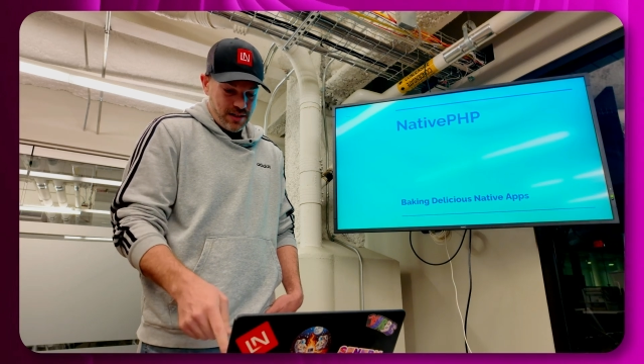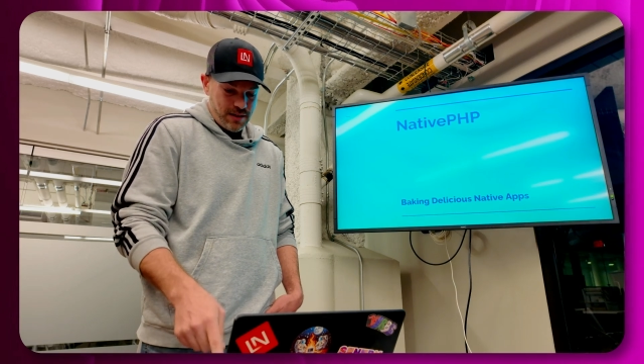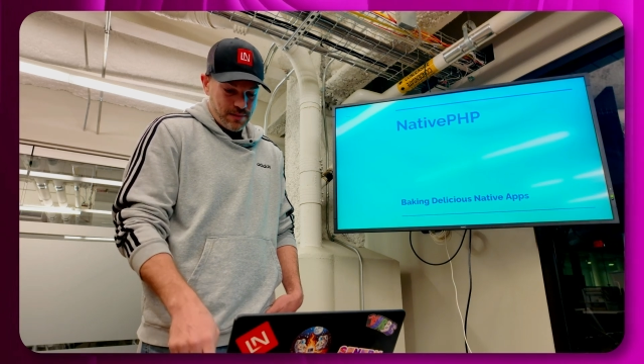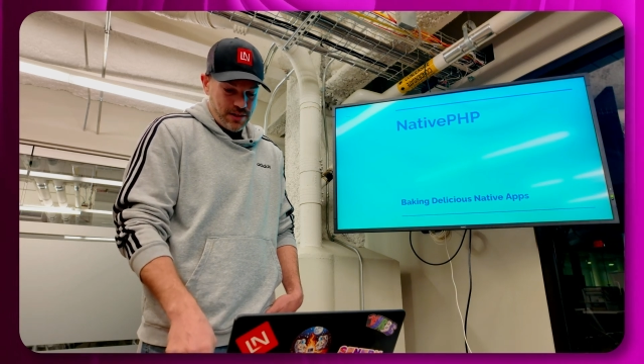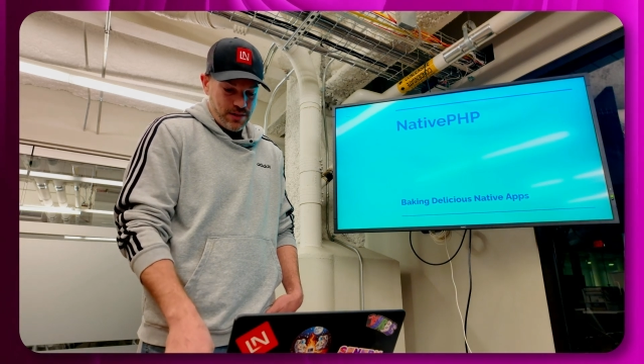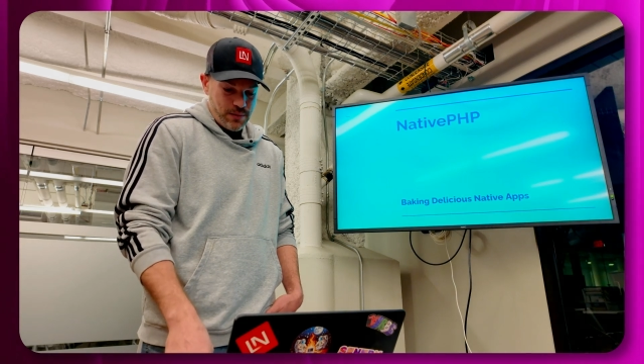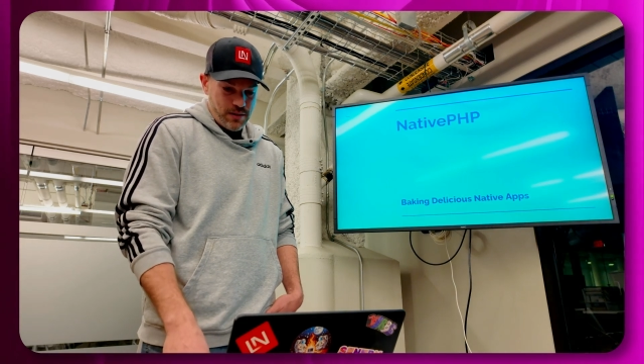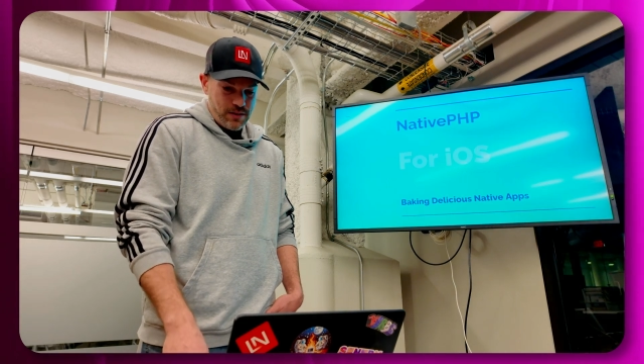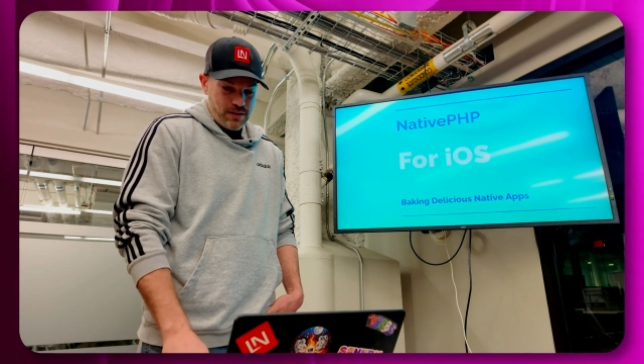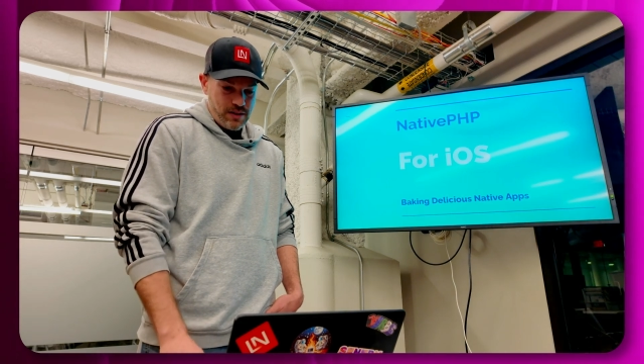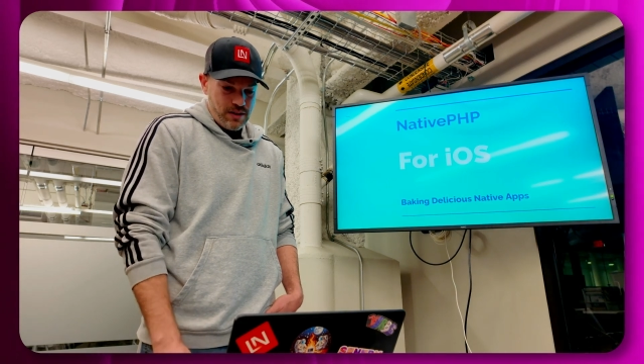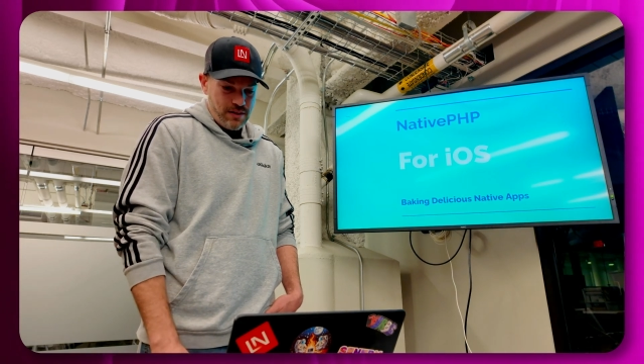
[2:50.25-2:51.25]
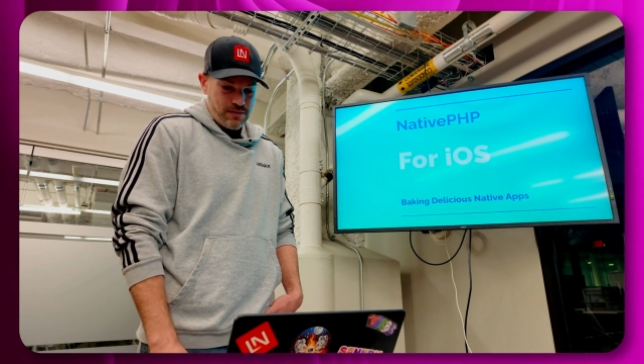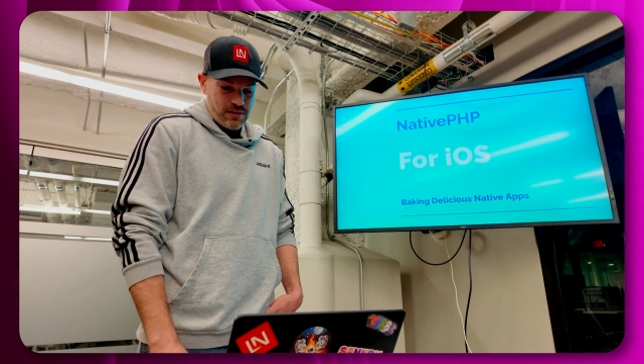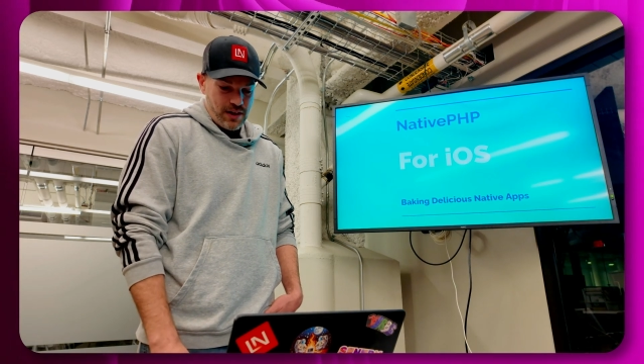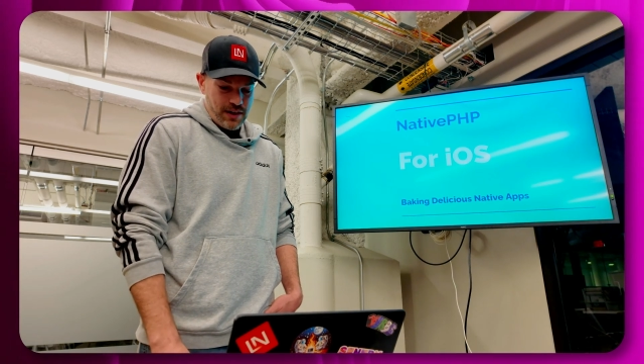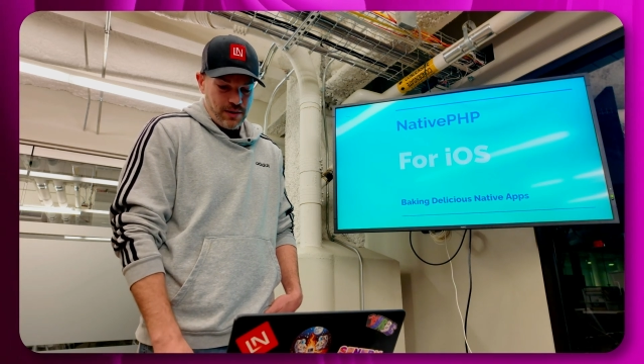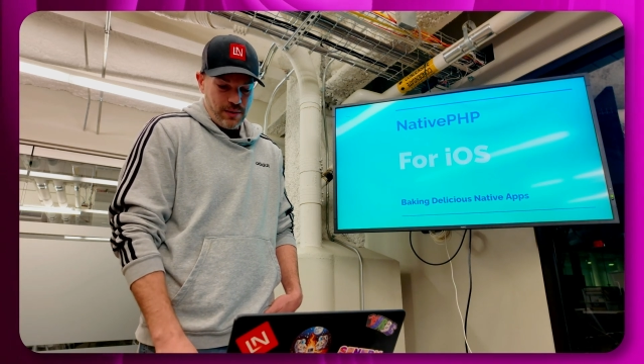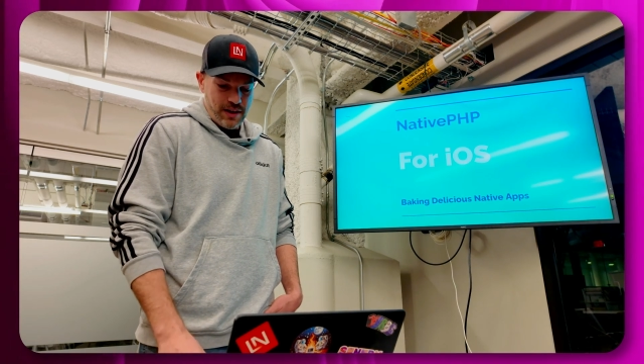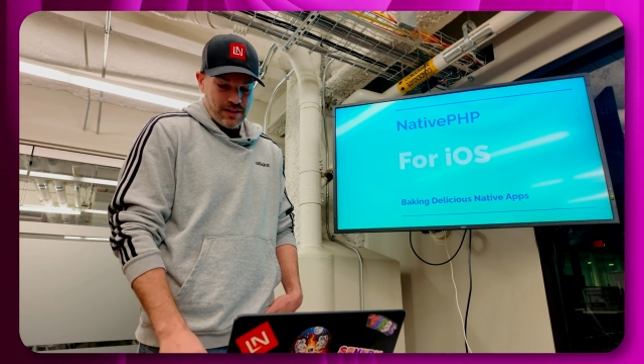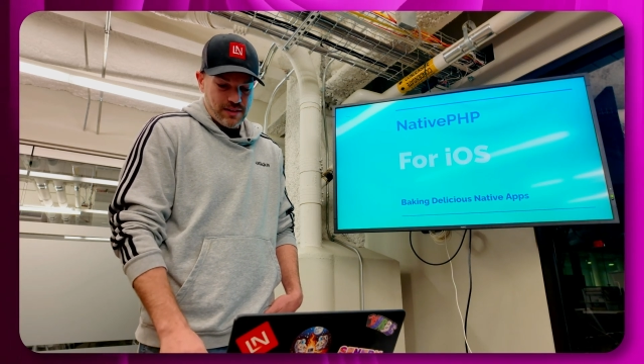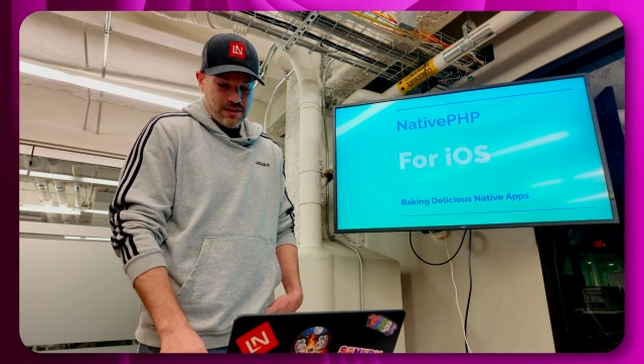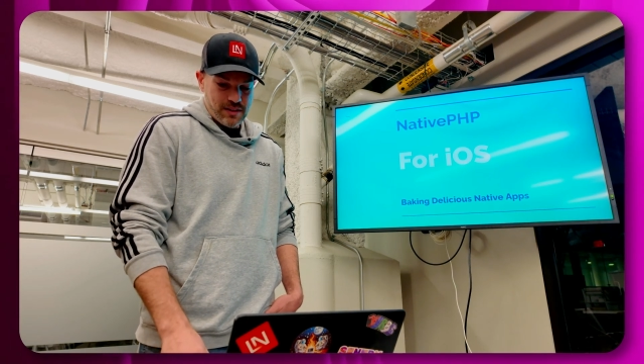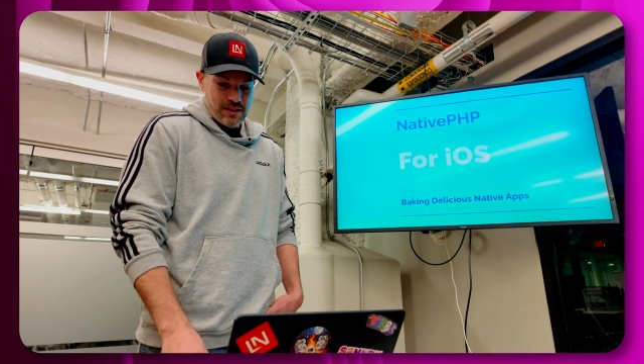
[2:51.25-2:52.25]
I'm going to do it for
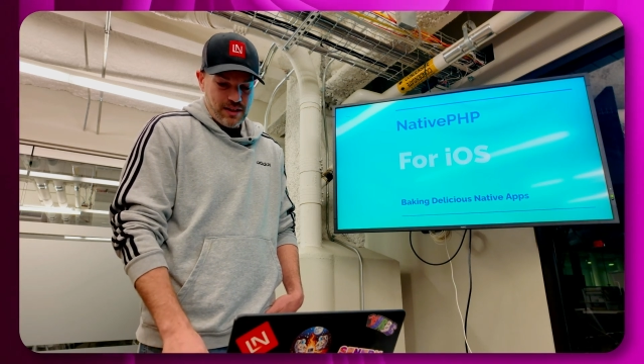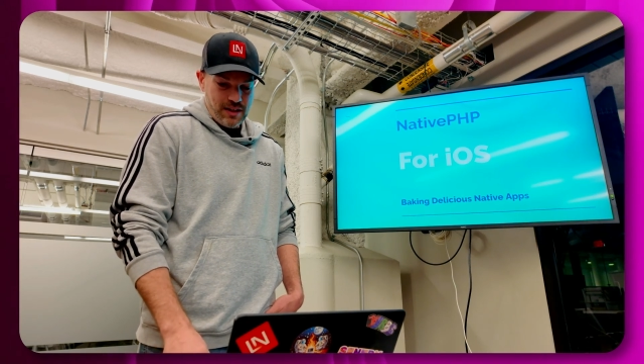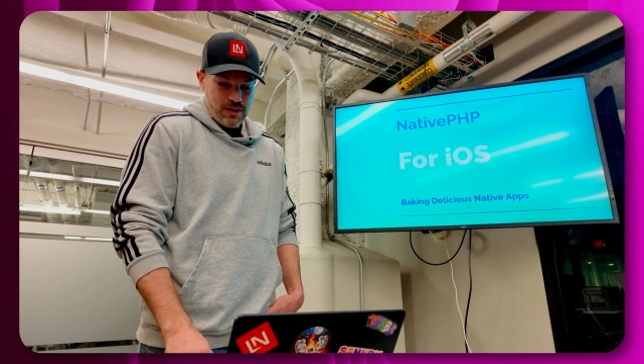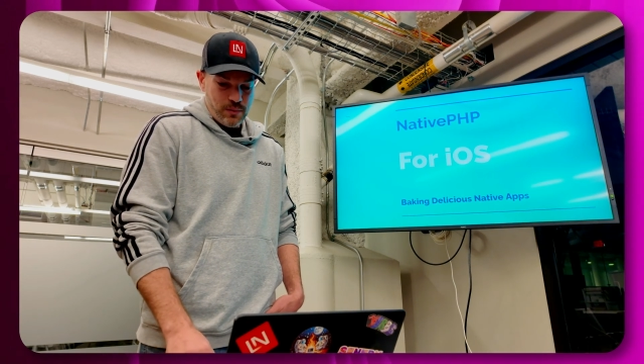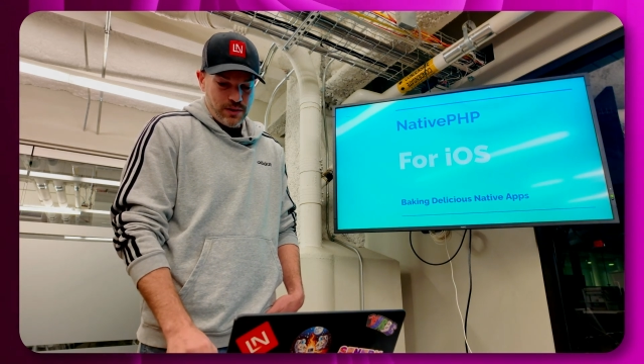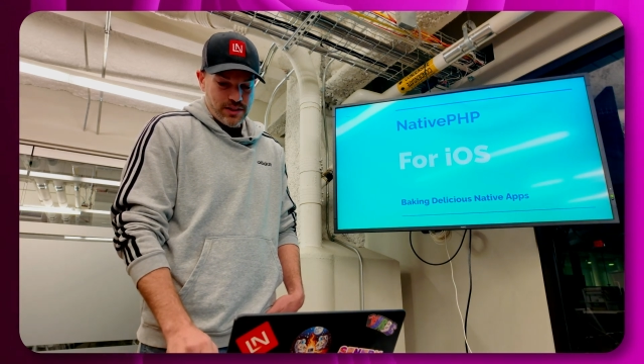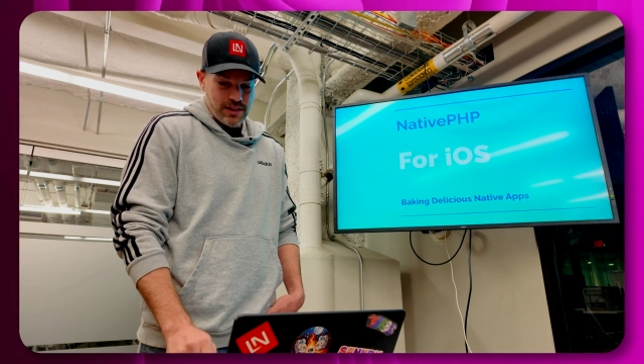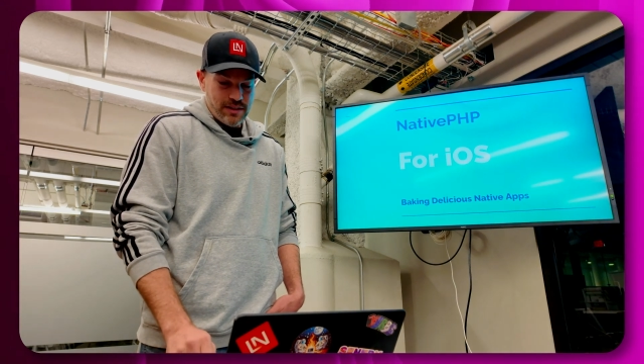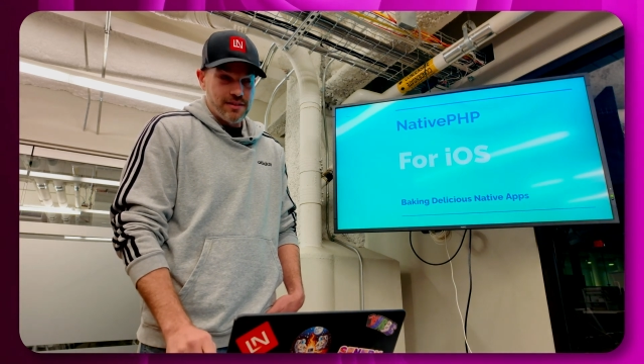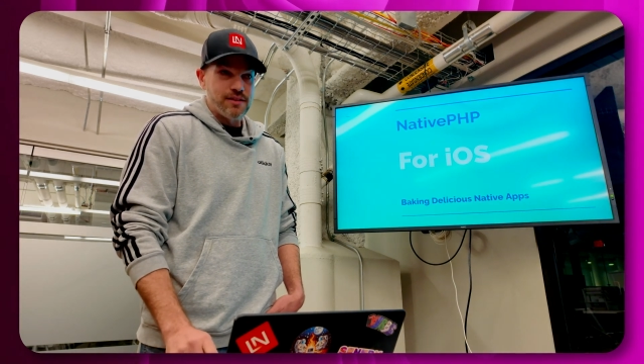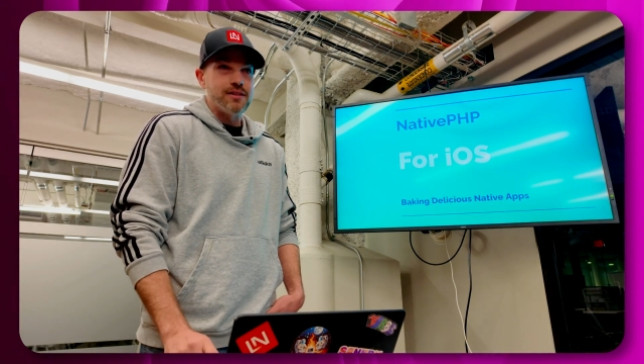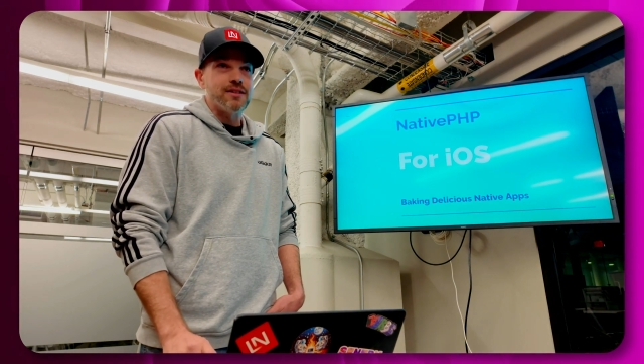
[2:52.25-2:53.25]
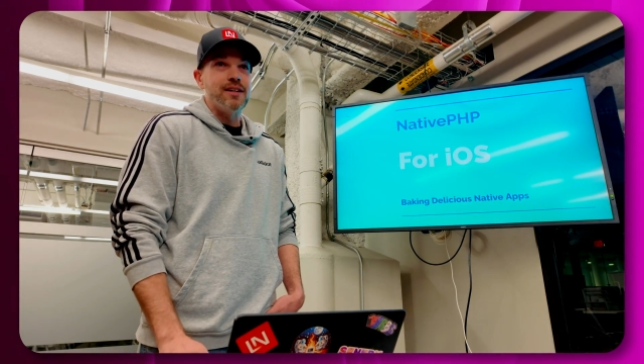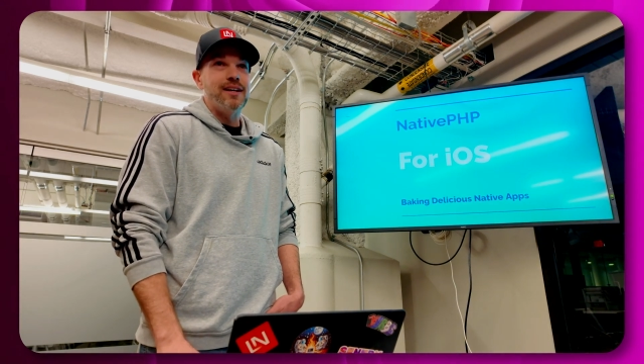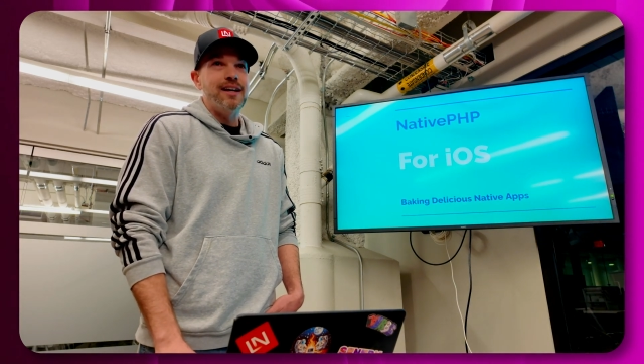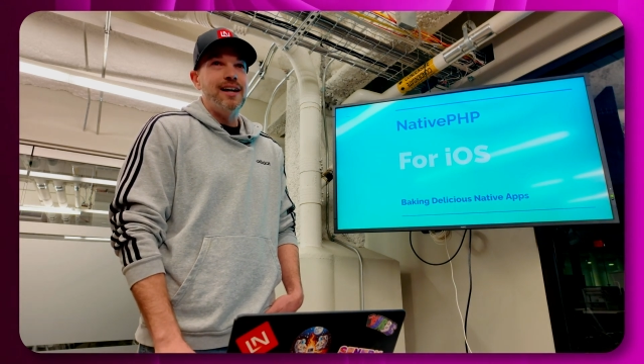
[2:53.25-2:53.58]
iOS, which is,